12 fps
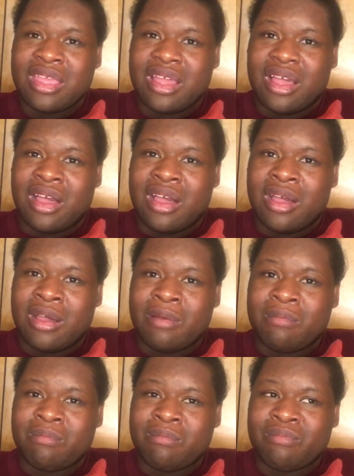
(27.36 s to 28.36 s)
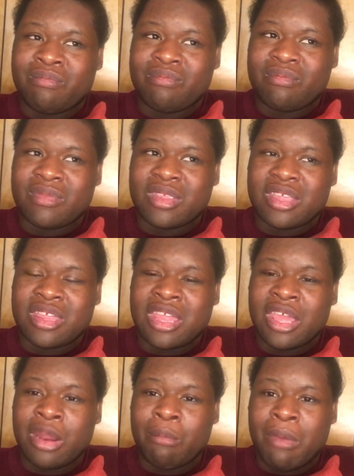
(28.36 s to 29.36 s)
um,
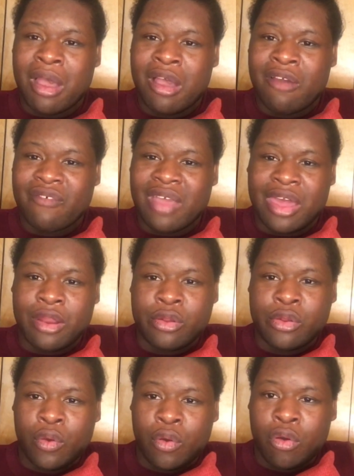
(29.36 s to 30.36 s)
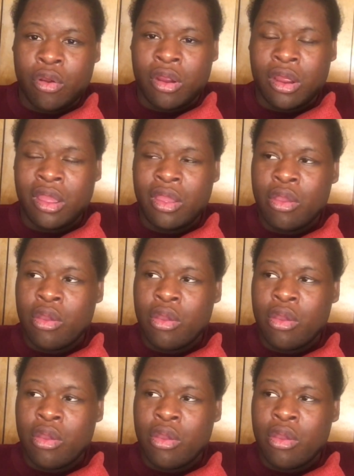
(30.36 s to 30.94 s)
send them off out the door